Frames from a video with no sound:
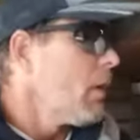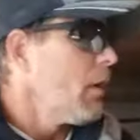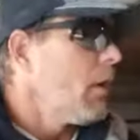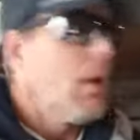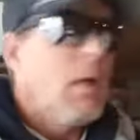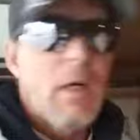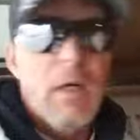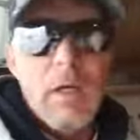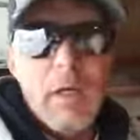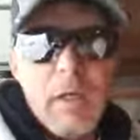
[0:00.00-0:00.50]

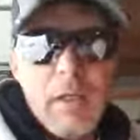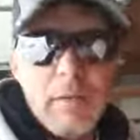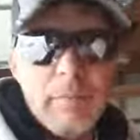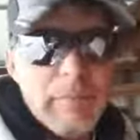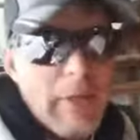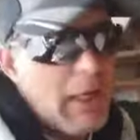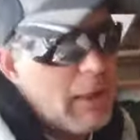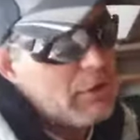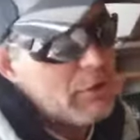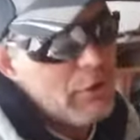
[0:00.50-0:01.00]

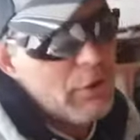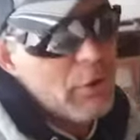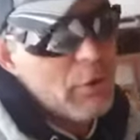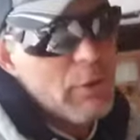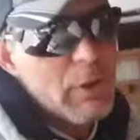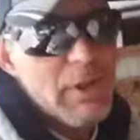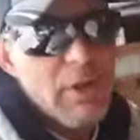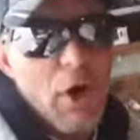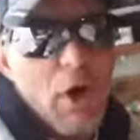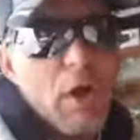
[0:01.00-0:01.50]
As you
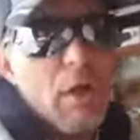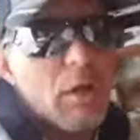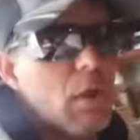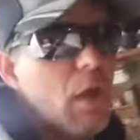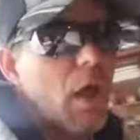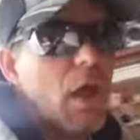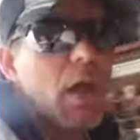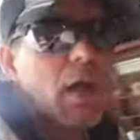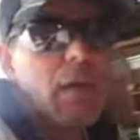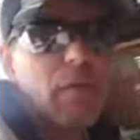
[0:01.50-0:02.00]
know, it's all
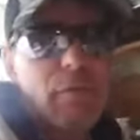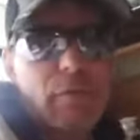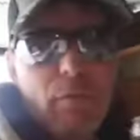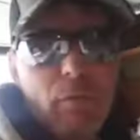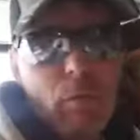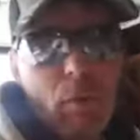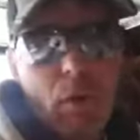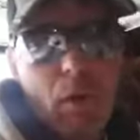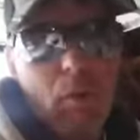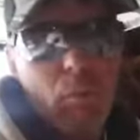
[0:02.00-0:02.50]
live
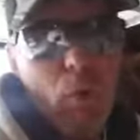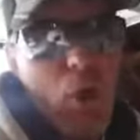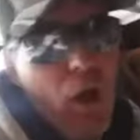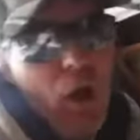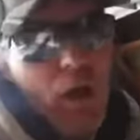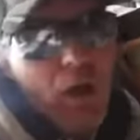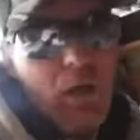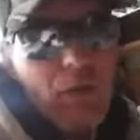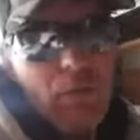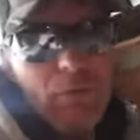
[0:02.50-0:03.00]
and
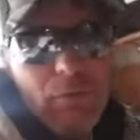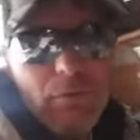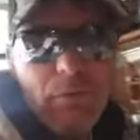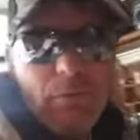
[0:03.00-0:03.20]
raw.